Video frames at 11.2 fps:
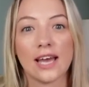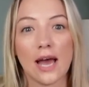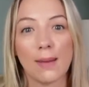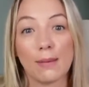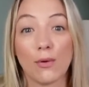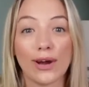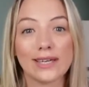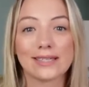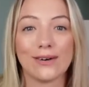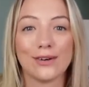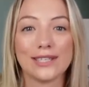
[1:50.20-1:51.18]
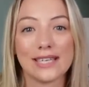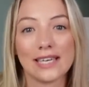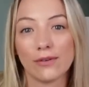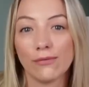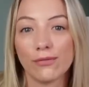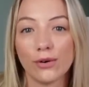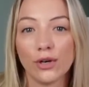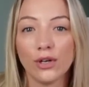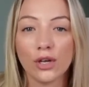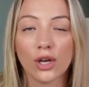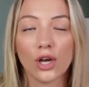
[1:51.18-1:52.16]
a bit more exciting and
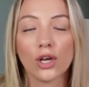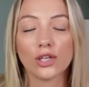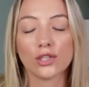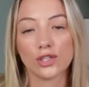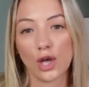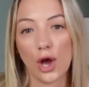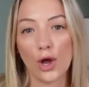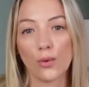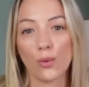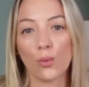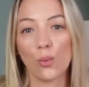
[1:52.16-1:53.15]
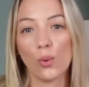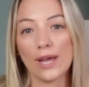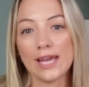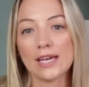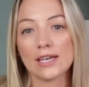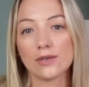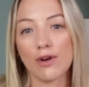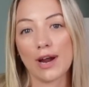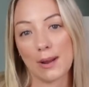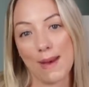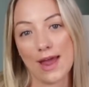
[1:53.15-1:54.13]
fun. So we
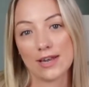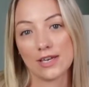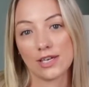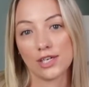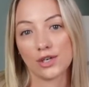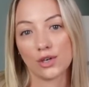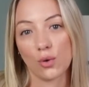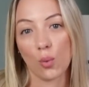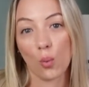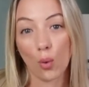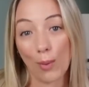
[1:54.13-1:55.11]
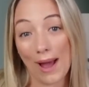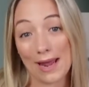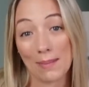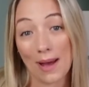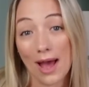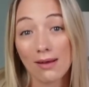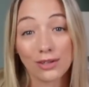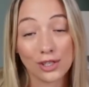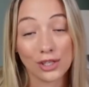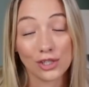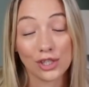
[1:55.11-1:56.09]
recommend wallpaper
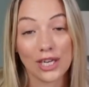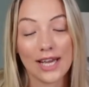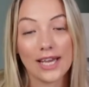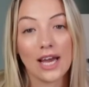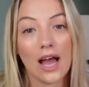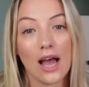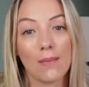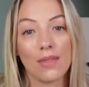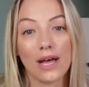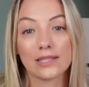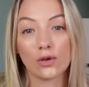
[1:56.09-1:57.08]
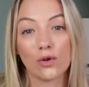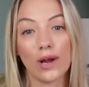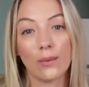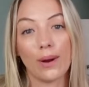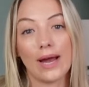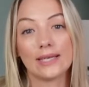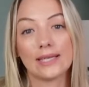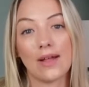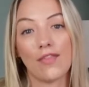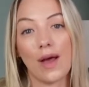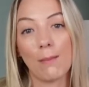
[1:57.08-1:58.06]
usually. That's a great way
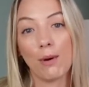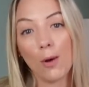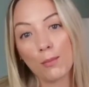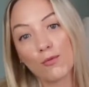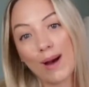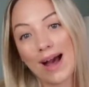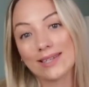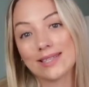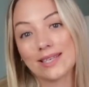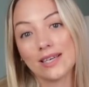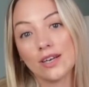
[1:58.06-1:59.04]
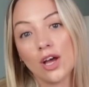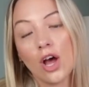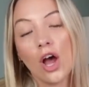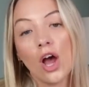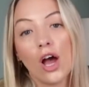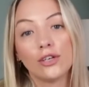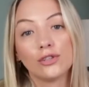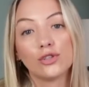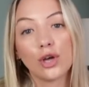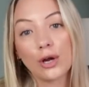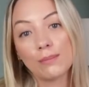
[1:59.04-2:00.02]
to add that pop of pattern,
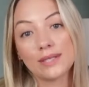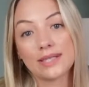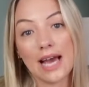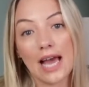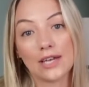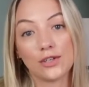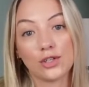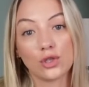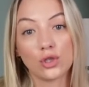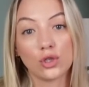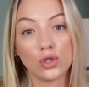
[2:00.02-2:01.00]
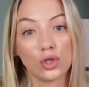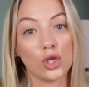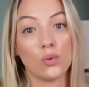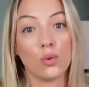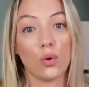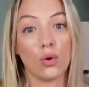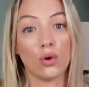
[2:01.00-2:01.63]
and don't be scared to just do